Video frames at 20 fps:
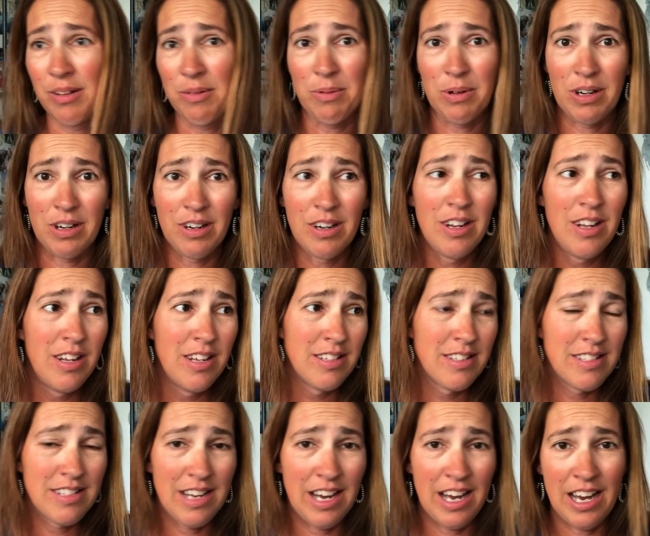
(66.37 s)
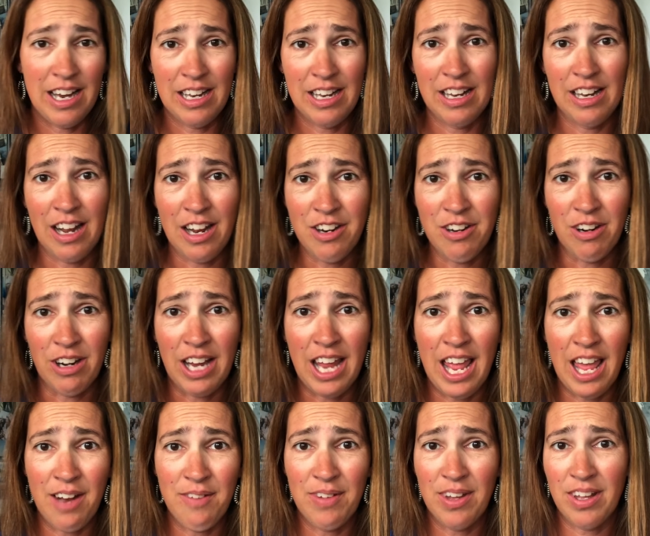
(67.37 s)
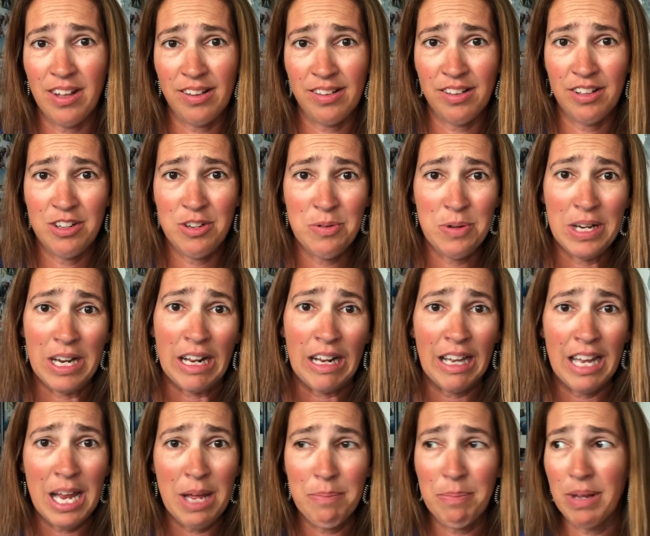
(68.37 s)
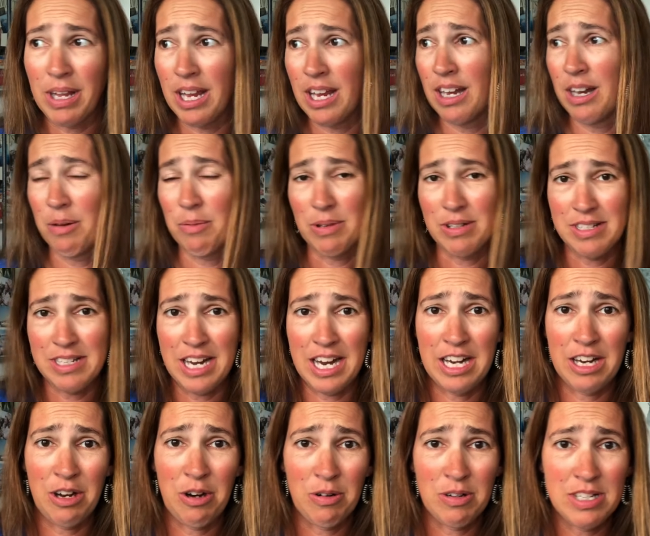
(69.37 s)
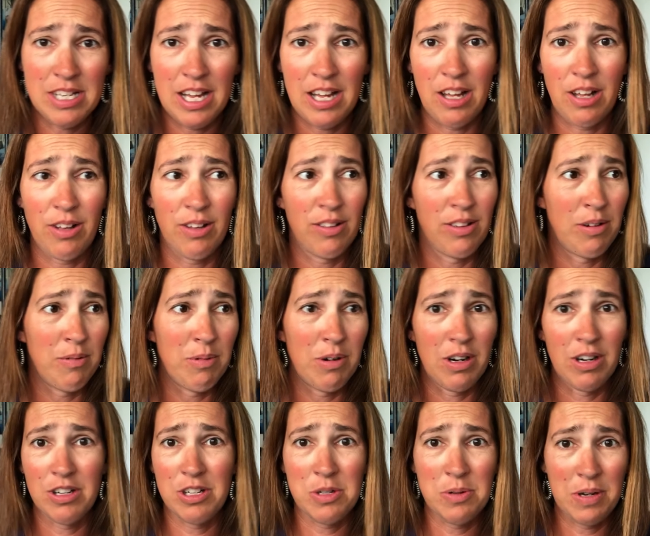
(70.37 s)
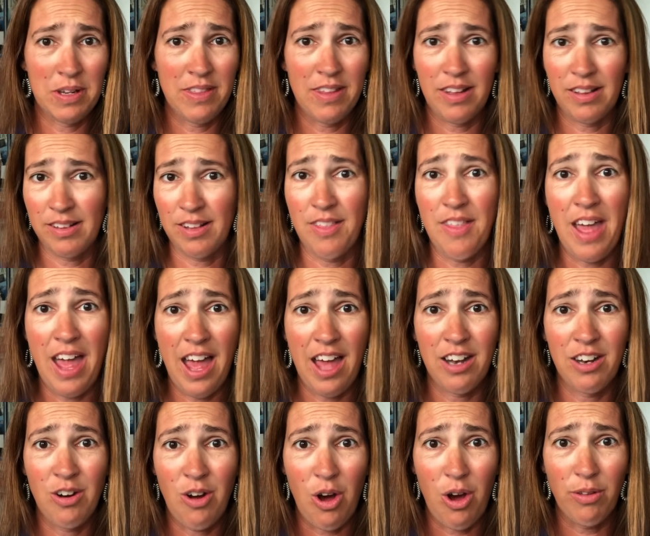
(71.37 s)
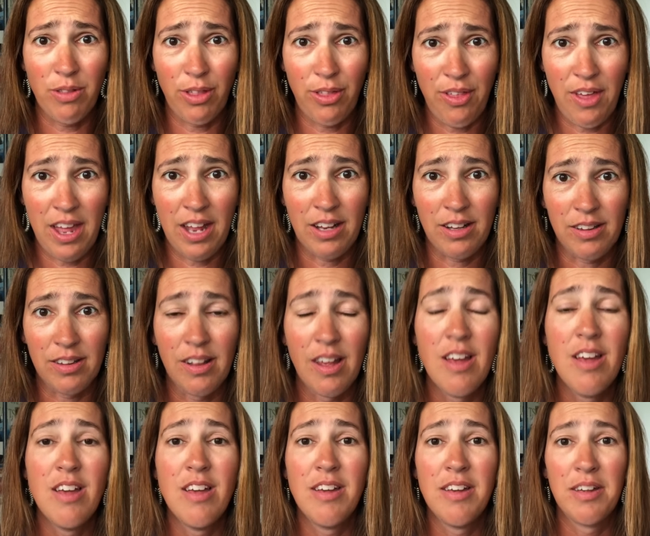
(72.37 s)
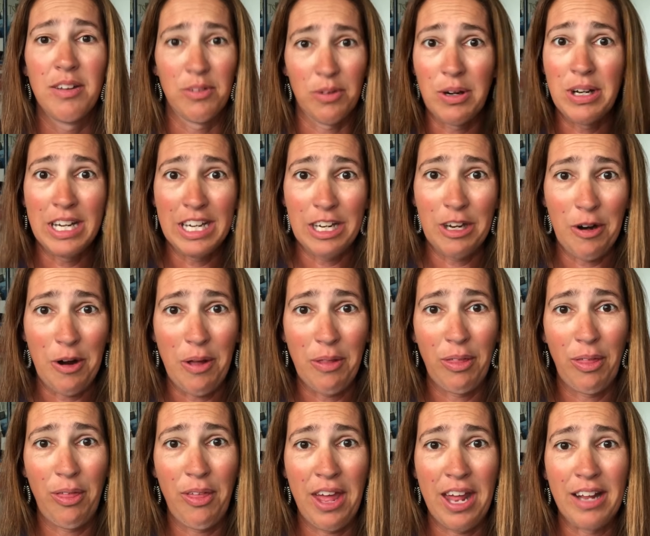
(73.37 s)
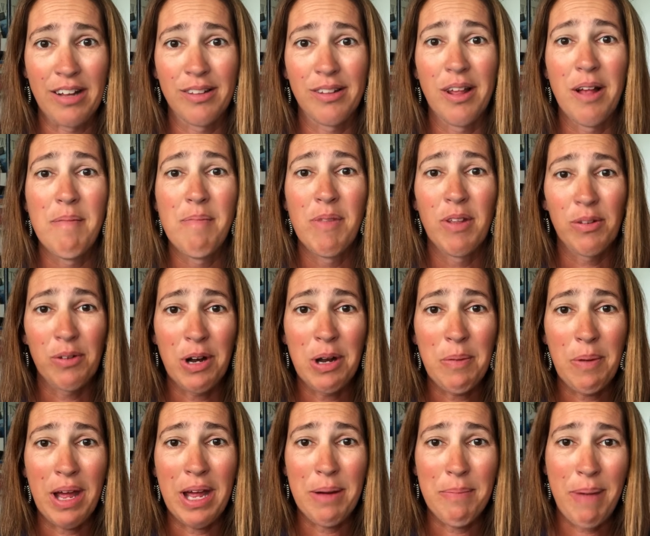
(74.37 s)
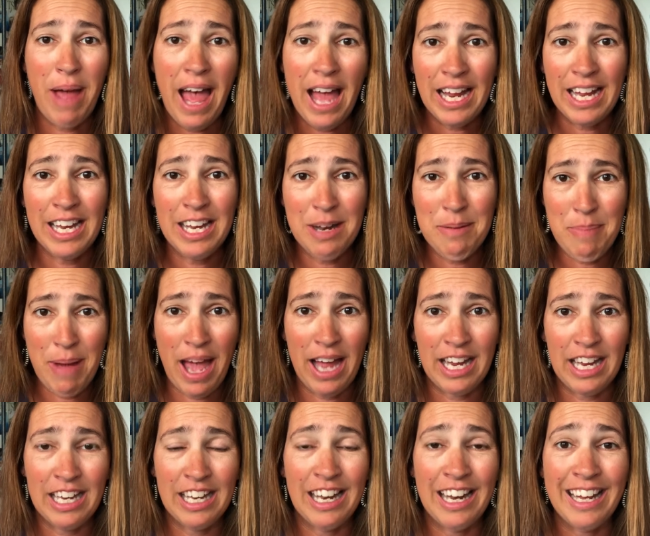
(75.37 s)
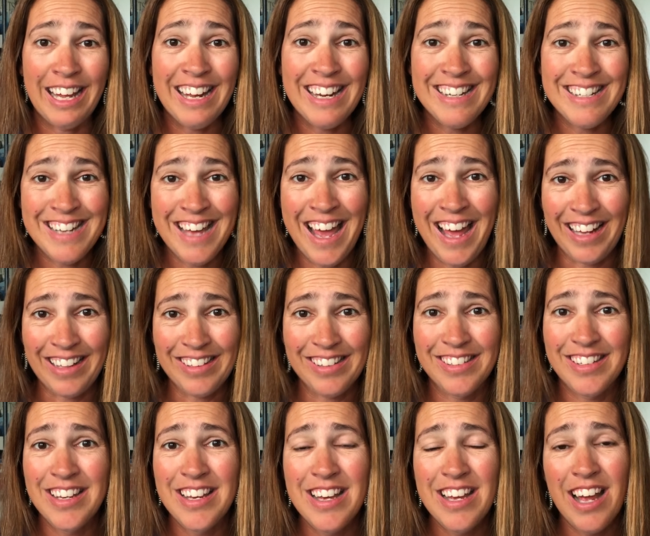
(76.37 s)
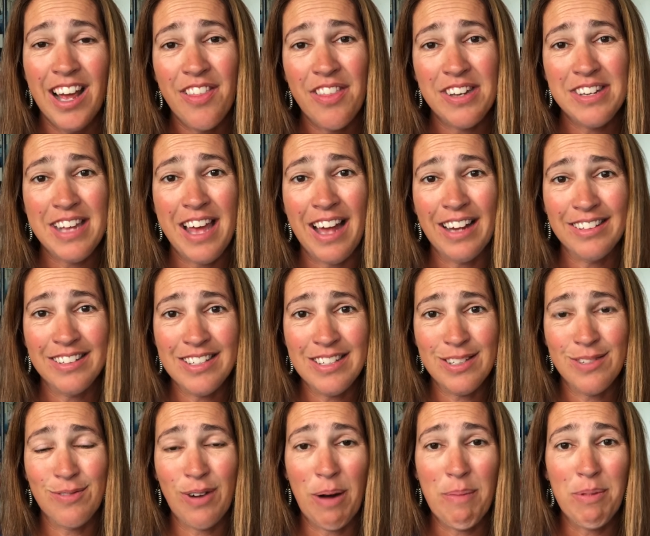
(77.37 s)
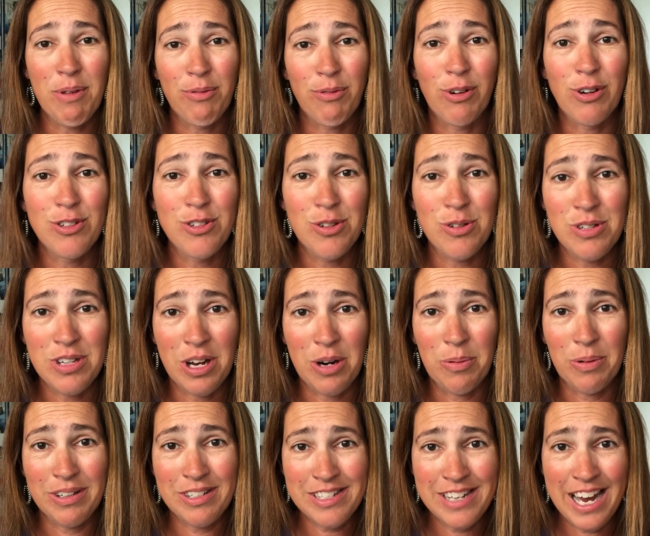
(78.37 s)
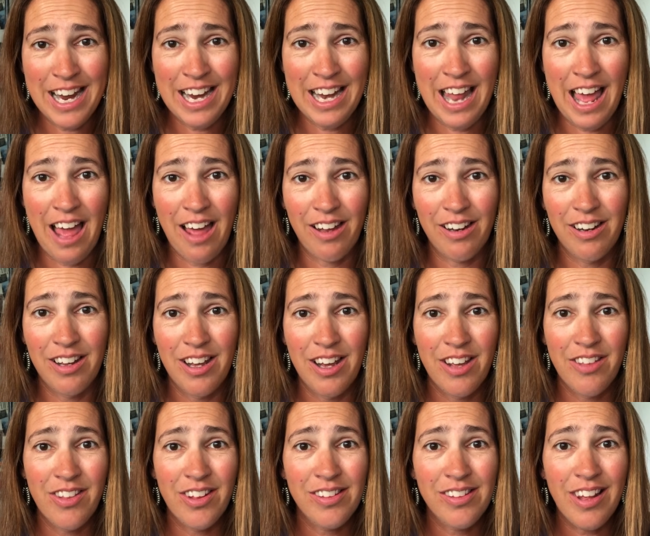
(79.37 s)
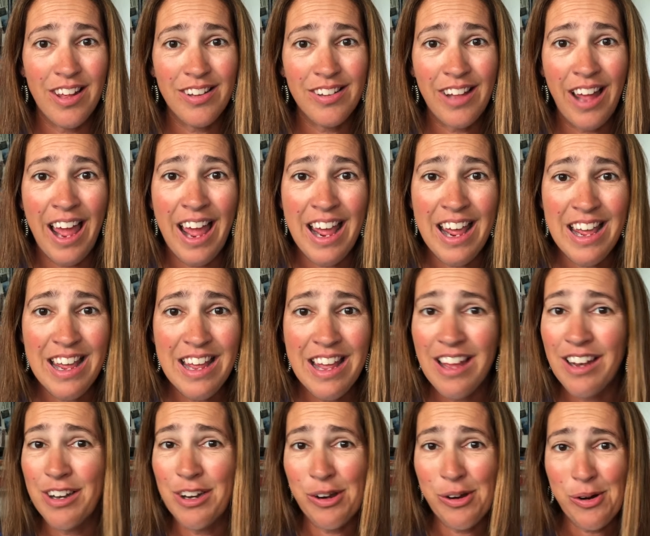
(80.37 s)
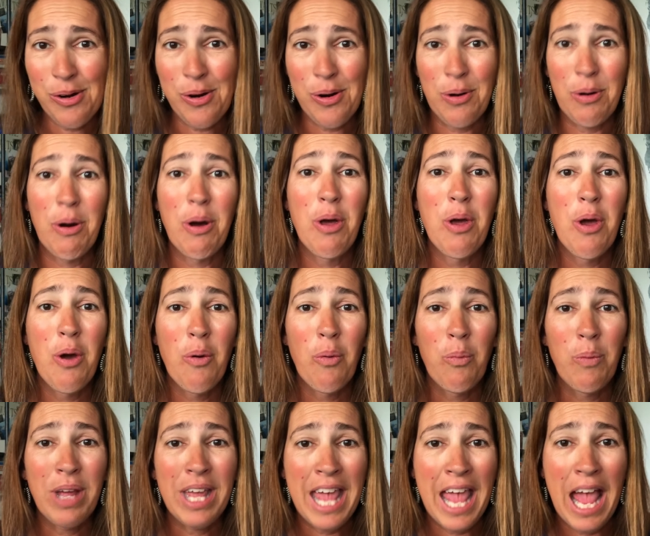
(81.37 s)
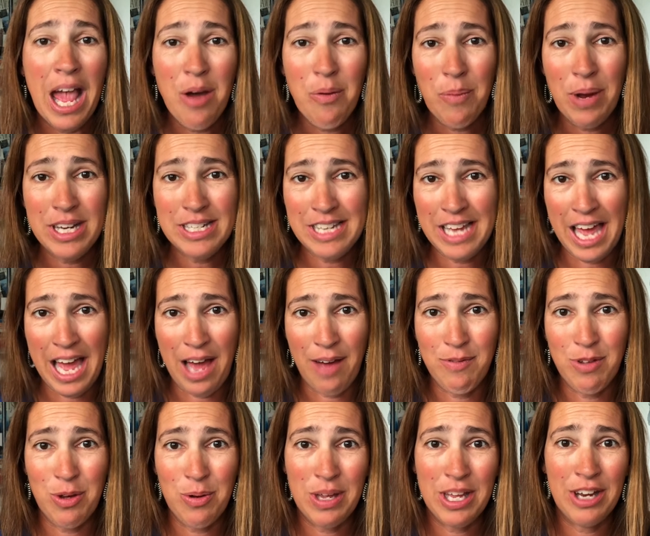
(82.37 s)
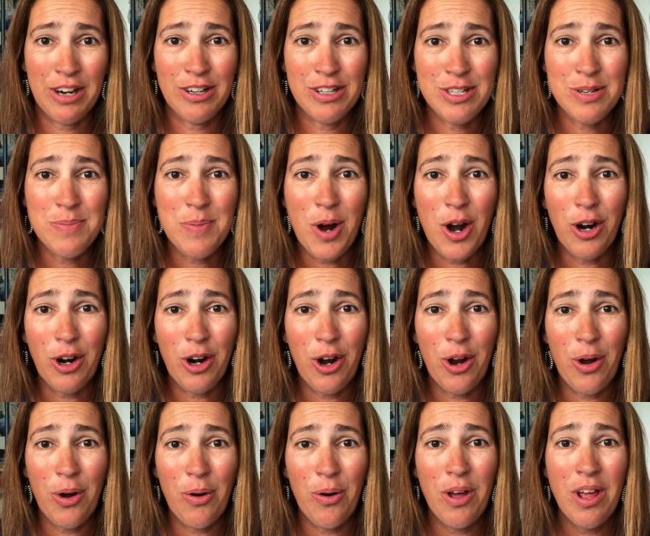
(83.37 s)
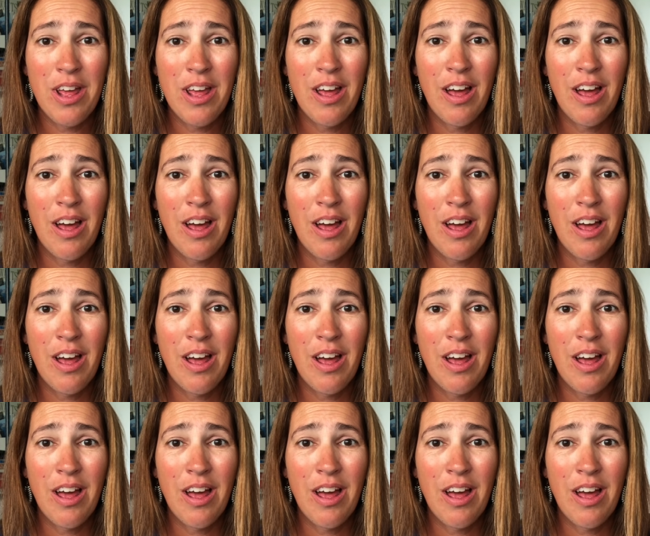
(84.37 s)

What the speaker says: And we're staying at under canvas, doing a glamping, and we're staying in hotels, and we're doing this and that and all the things. So I needed all the things. So anyway, I'm packing and packing, and I get a text. And the text is from the first hotel we're staying at that says, "Hey, Nicole, we can't wait to have you here tomorrow.